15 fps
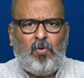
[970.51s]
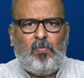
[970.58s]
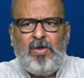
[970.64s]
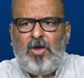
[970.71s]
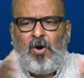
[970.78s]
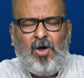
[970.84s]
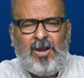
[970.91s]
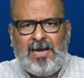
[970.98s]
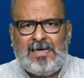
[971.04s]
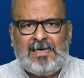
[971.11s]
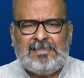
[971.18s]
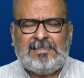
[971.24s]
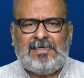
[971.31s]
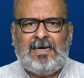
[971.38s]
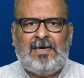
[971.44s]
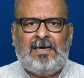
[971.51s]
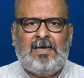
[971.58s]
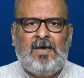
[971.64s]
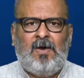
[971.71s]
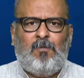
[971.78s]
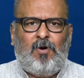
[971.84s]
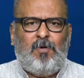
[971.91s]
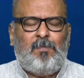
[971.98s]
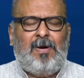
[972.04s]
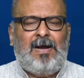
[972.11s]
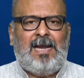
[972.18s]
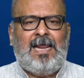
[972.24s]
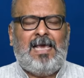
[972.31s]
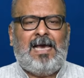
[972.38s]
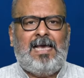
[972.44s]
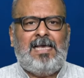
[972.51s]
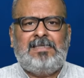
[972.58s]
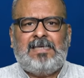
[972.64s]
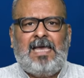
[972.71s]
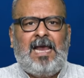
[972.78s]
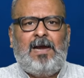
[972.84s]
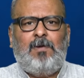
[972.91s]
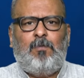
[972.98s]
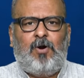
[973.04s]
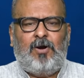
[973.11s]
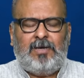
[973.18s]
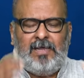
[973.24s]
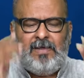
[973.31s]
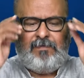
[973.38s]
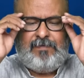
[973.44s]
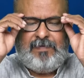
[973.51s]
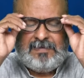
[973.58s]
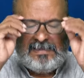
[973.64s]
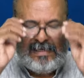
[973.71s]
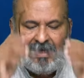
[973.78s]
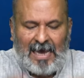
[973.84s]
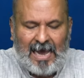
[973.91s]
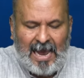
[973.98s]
we all understand what MGNREGA is and what they are facing.